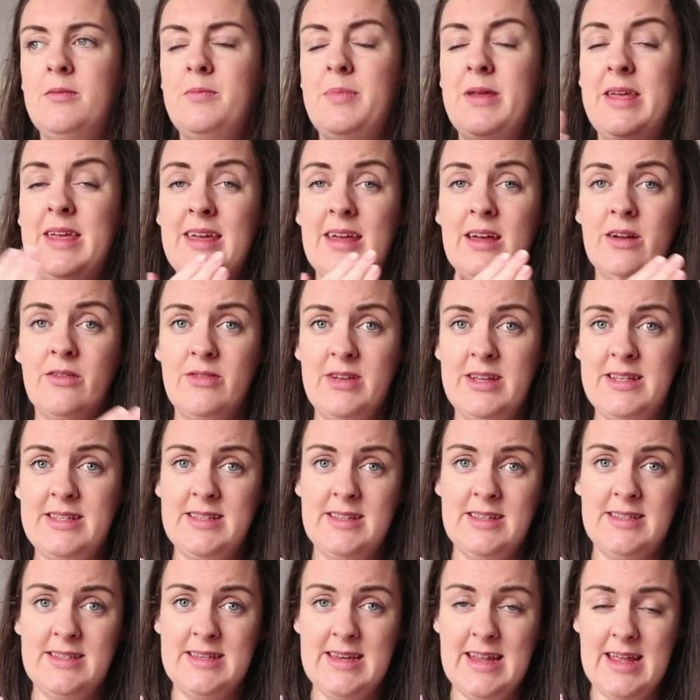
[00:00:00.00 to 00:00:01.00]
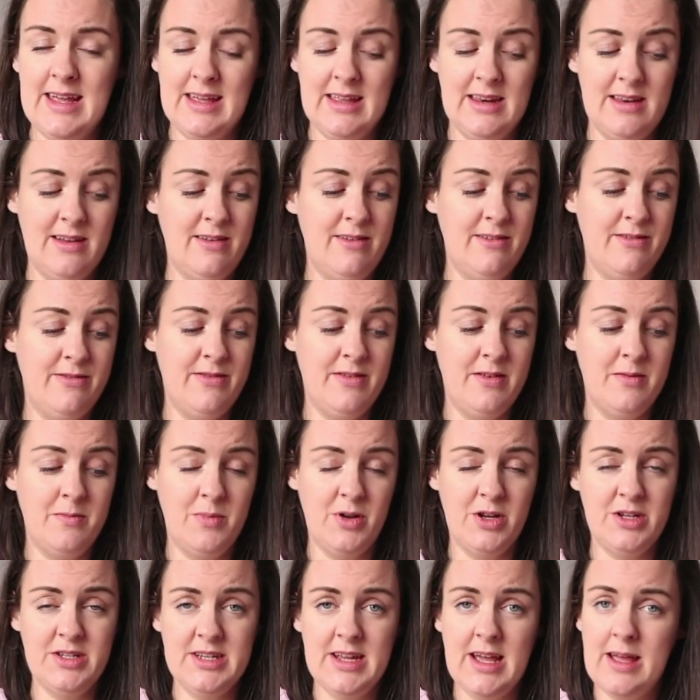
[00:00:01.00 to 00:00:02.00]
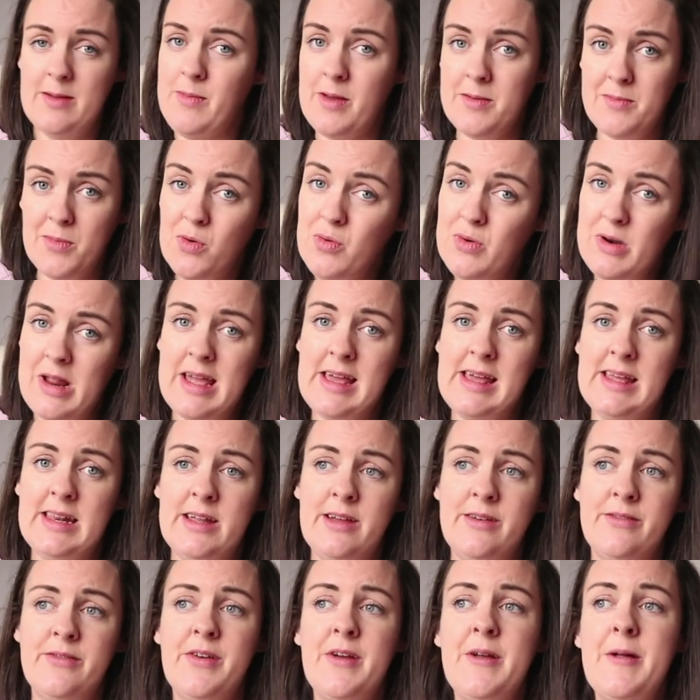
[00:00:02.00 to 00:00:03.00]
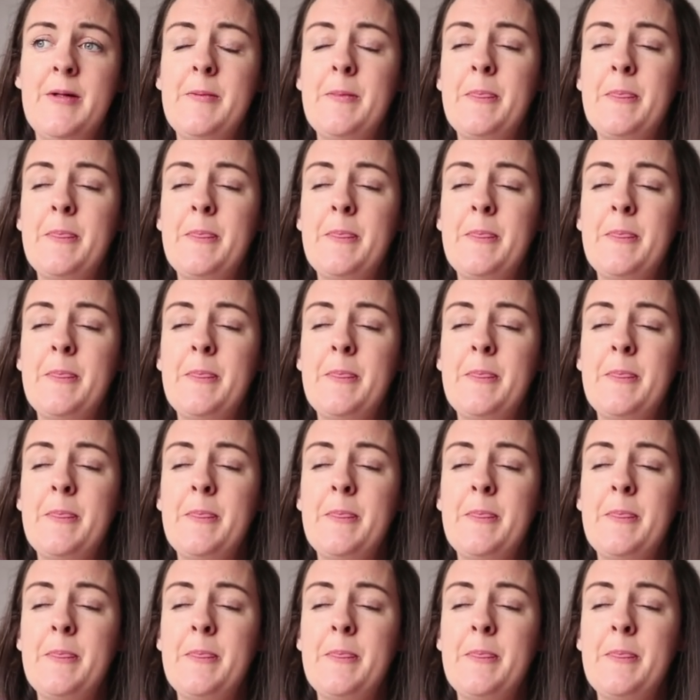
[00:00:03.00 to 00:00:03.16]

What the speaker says: being a rhesus negative blood type, I'm O negative,